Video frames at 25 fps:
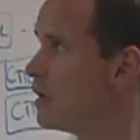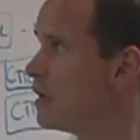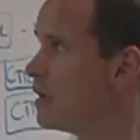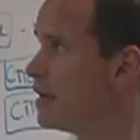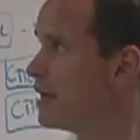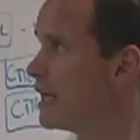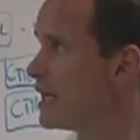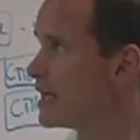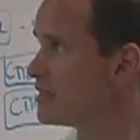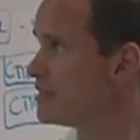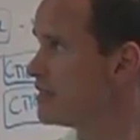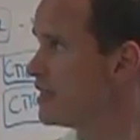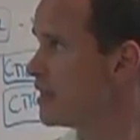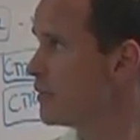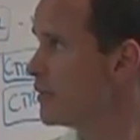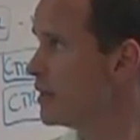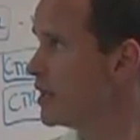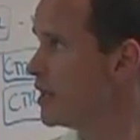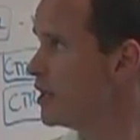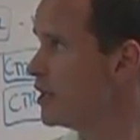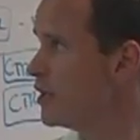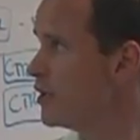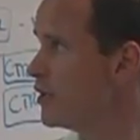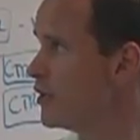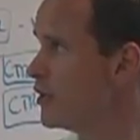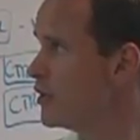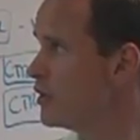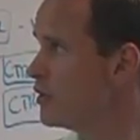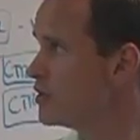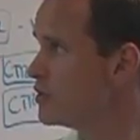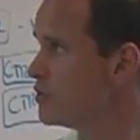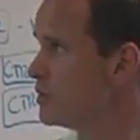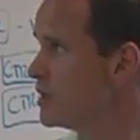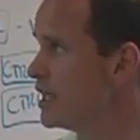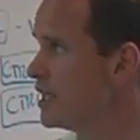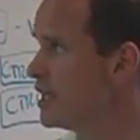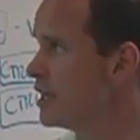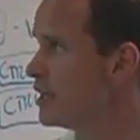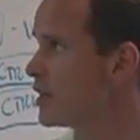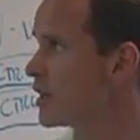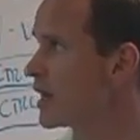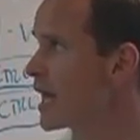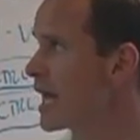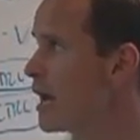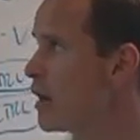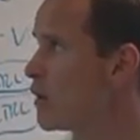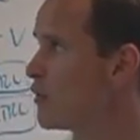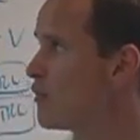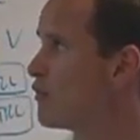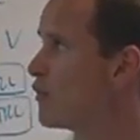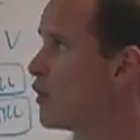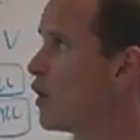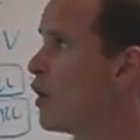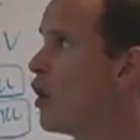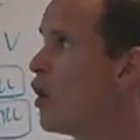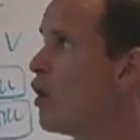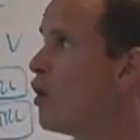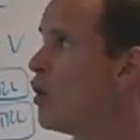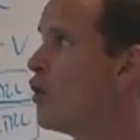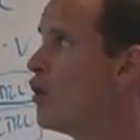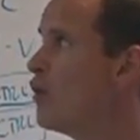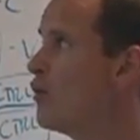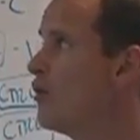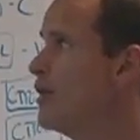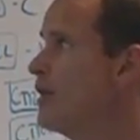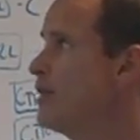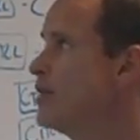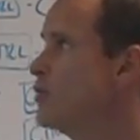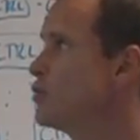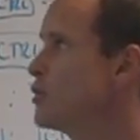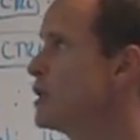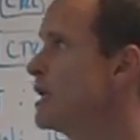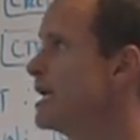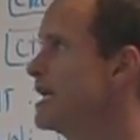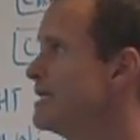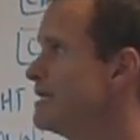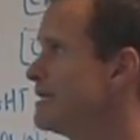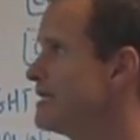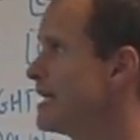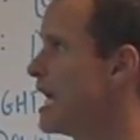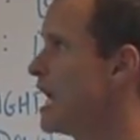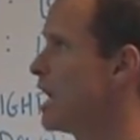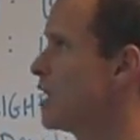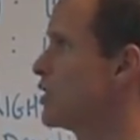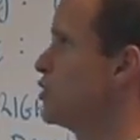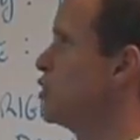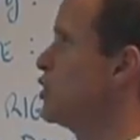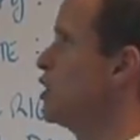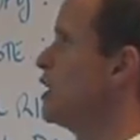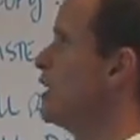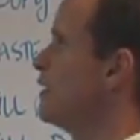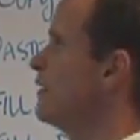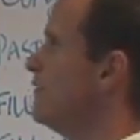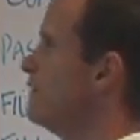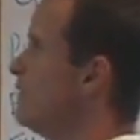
Next thing we need to do is we need to account for all the transaction and